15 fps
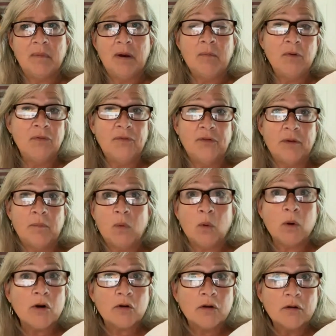almost
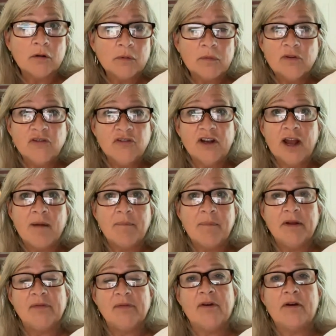immortal when she got
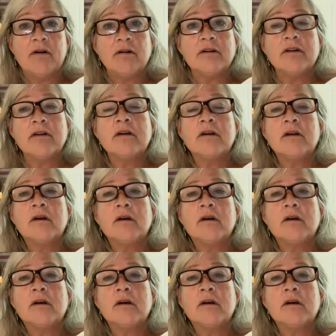Ben's heart.